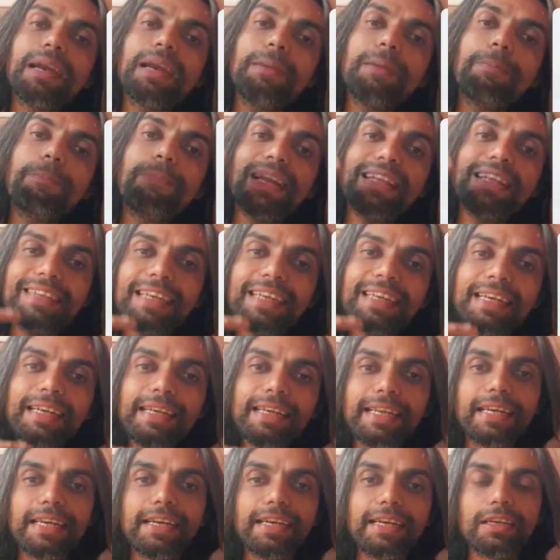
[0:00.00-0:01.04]

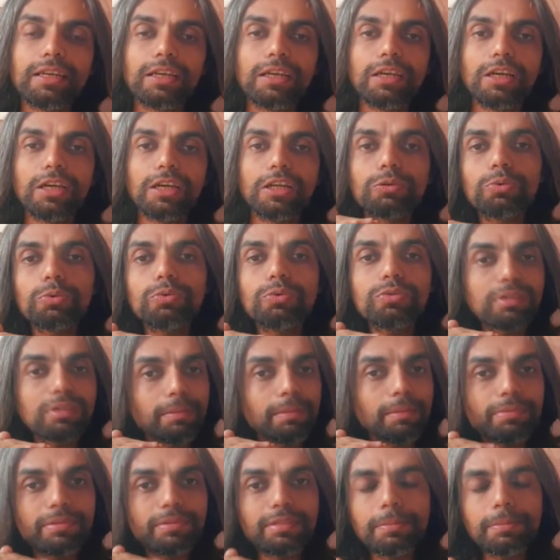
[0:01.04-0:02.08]
represented through
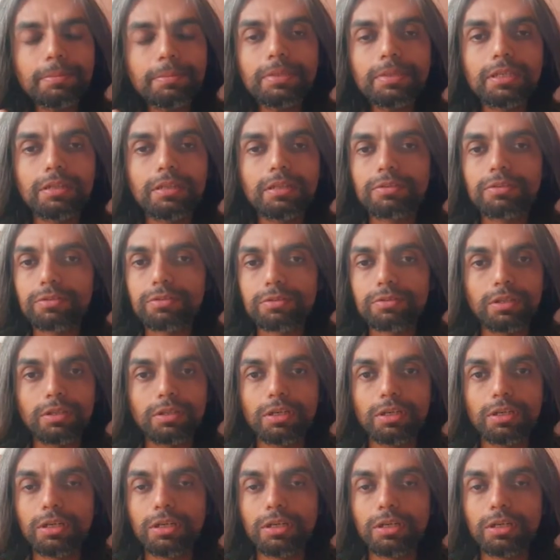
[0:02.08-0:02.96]
some symbols,